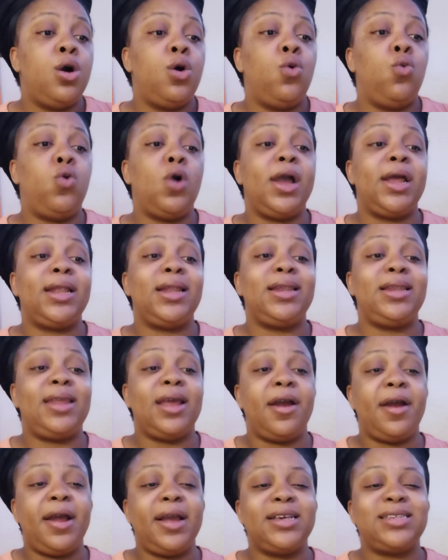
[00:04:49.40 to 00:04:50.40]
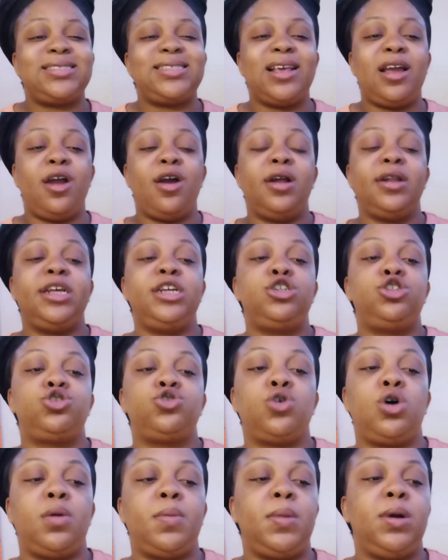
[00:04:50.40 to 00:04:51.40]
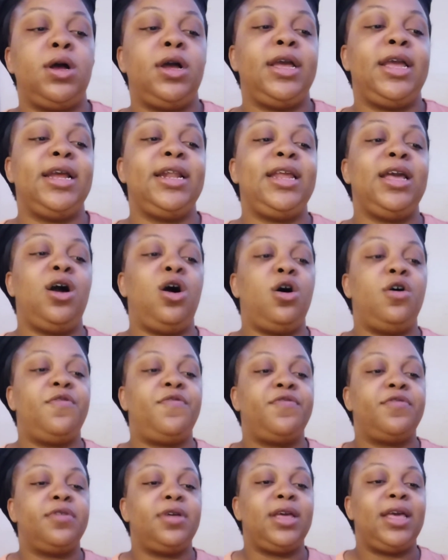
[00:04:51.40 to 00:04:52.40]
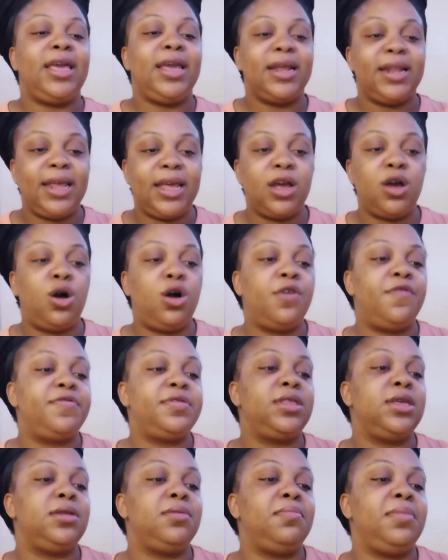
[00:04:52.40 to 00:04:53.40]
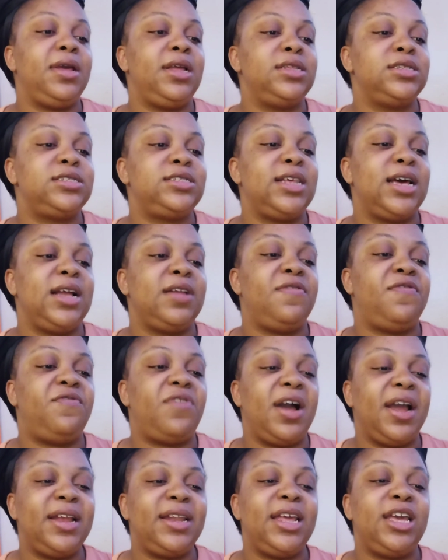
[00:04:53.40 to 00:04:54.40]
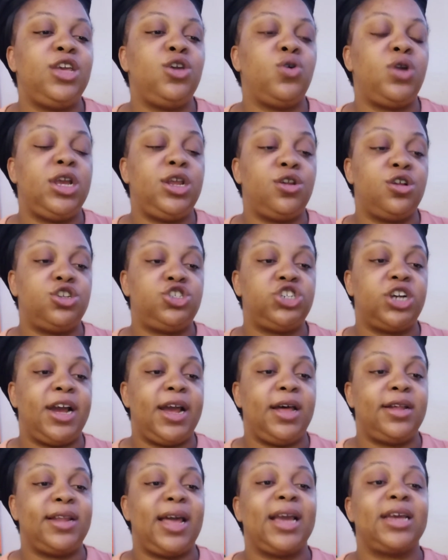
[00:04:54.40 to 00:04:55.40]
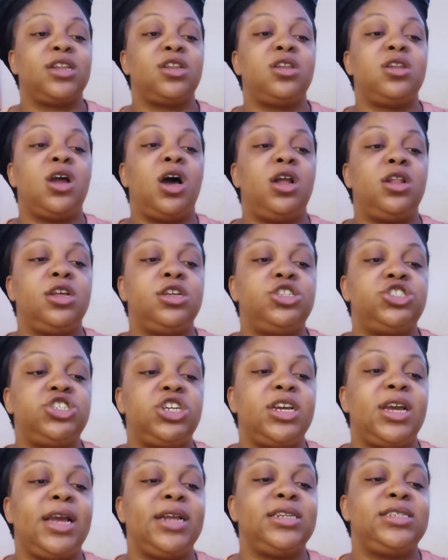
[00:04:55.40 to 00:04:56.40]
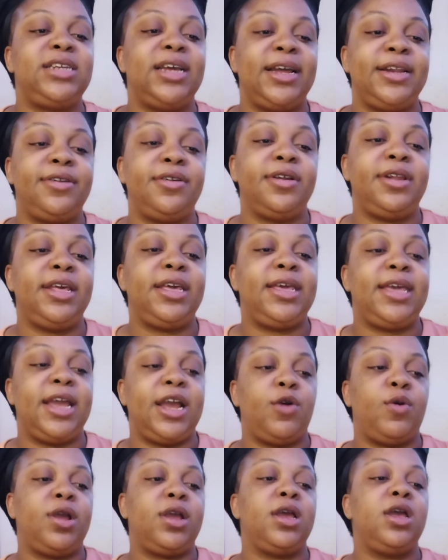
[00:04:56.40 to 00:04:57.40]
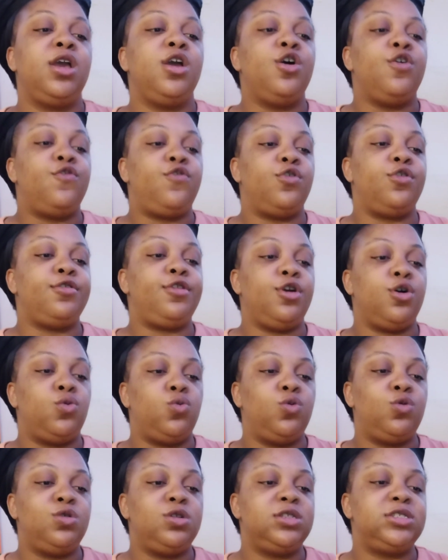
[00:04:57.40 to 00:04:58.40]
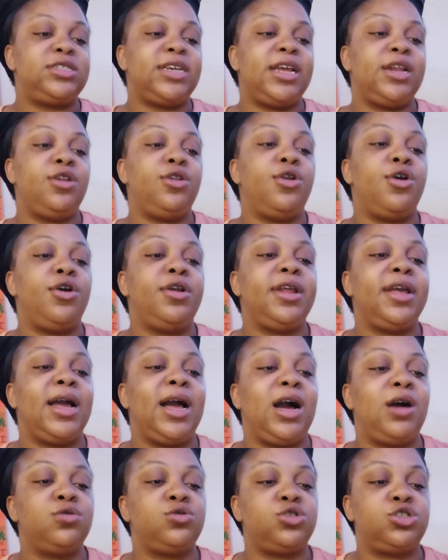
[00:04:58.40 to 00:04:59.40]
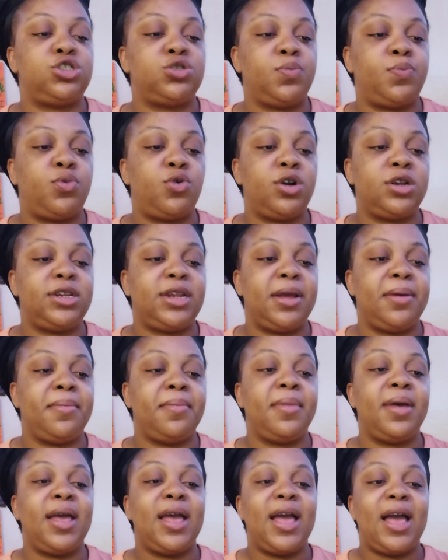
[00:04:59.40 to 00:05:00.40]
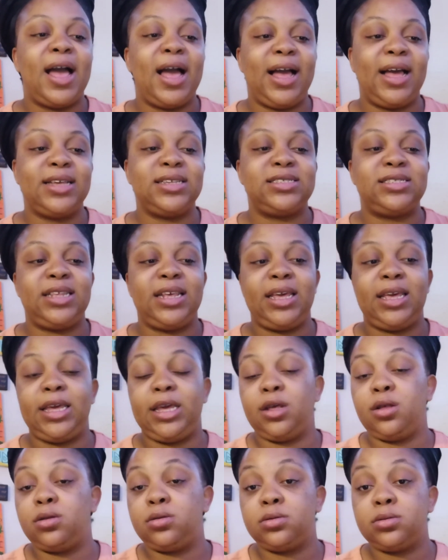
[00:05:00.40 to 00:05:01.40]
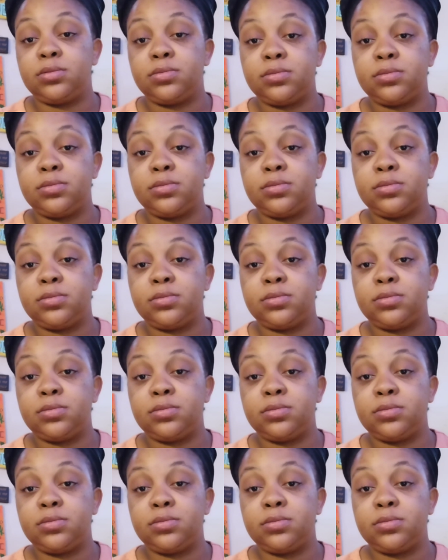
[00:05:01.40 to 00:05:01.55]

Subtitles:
When there is early trauma, healing often means that finding your inner child, acknowledging and tenderly caring for their wounds, and learning how to support them as they heal.